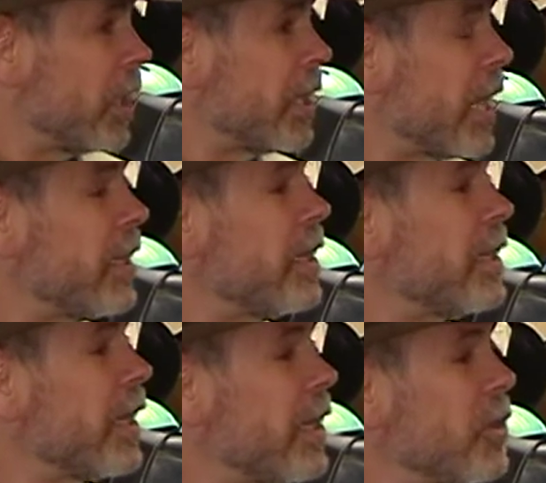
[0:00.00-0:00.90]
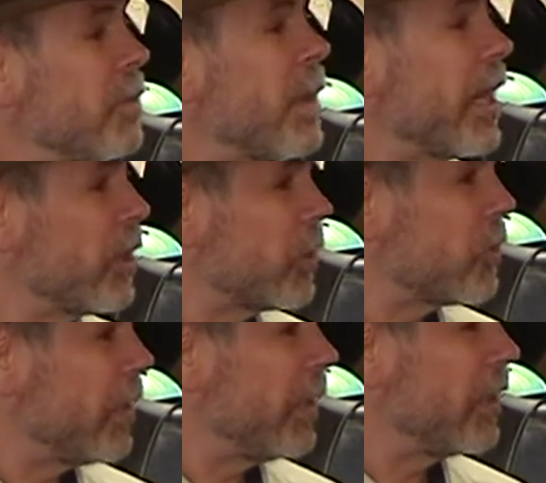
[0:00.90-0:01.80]
1992 by an
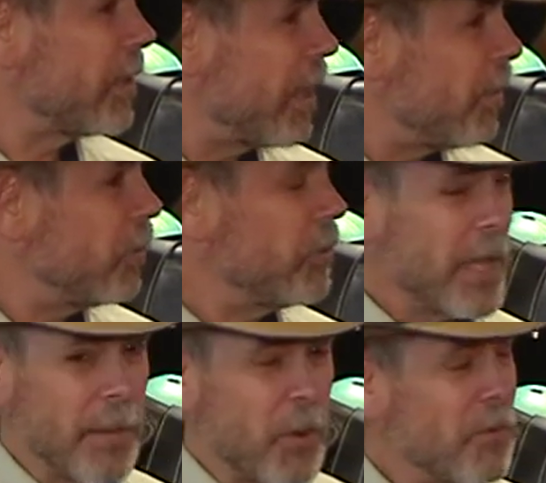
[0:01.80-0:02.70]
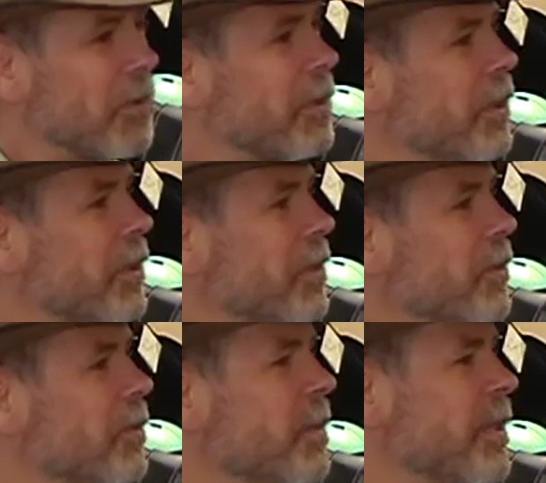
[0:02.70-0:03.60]
Australian couple who came over to
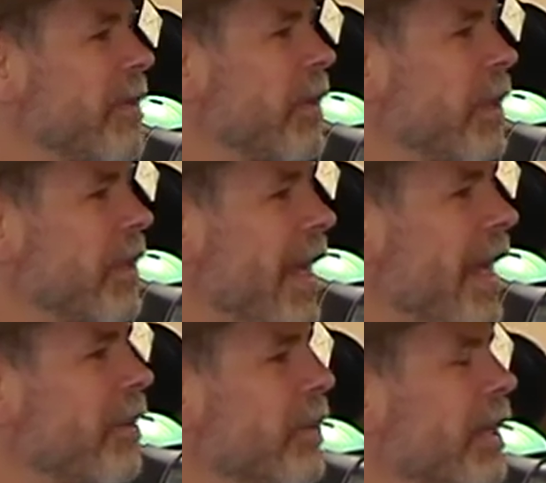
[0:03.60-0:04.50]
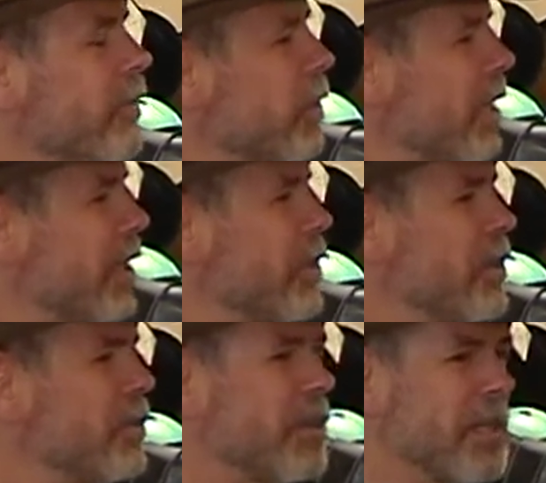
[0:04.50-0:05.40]
do specifically that, and after 10
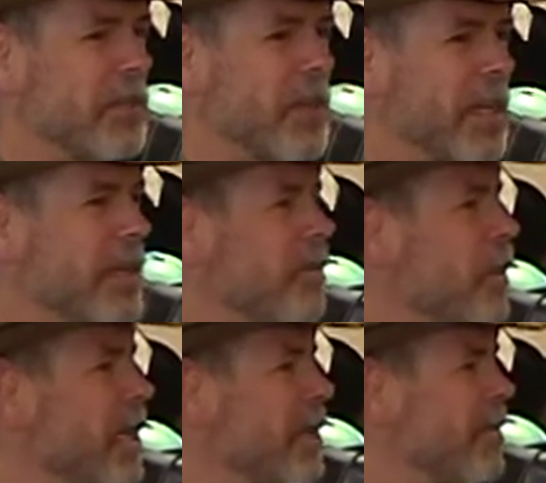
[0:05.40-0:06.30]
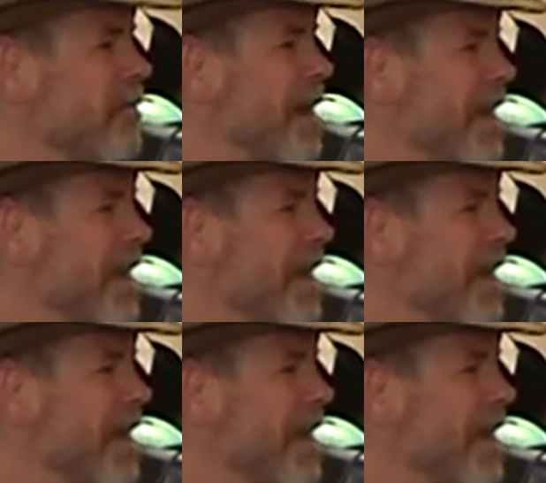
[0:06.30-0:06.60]
years, they decided they wanted to move back